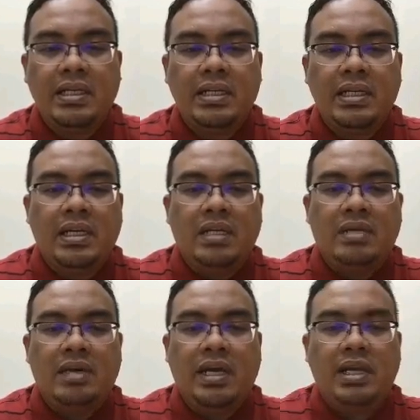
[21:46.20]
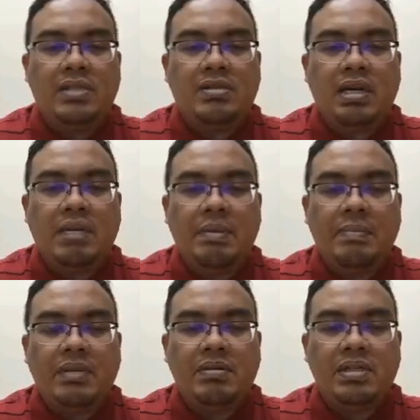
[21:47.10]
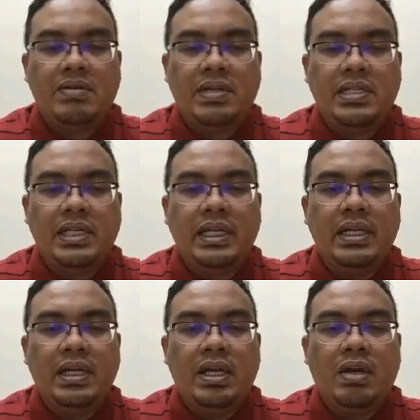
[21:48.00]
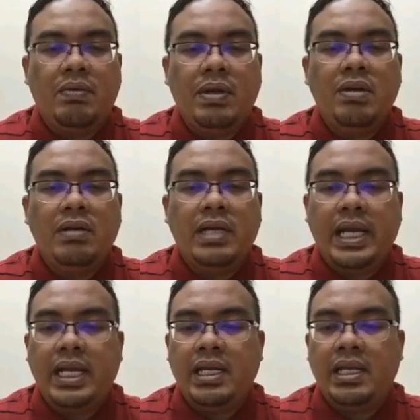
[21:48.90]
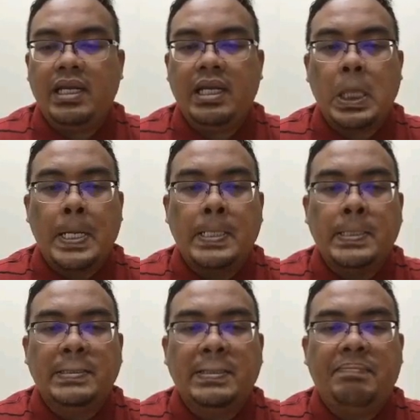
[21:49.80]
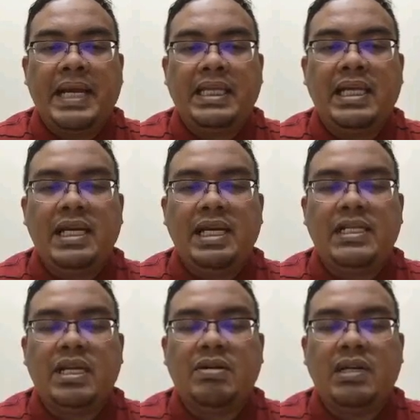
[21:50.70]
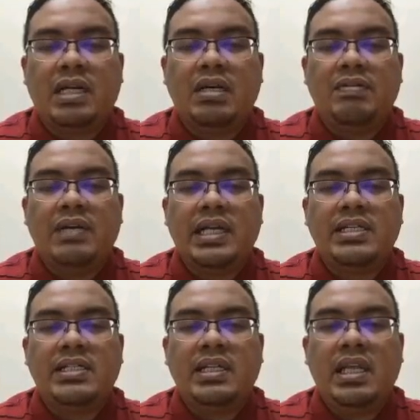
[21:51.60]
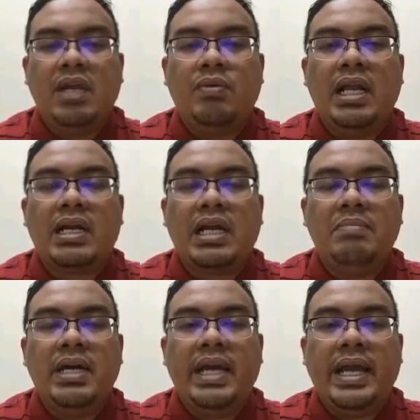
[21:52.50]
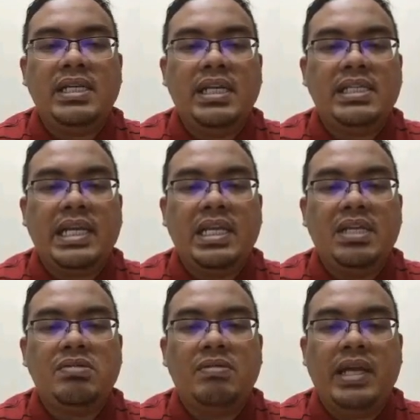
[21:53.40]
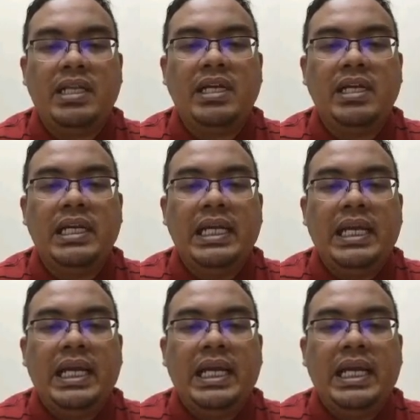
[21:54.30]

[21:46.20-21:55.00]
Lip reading: All right. Okay. So coming back to this question, we know that metal is a conductor of electricity, while rubber is an insulator.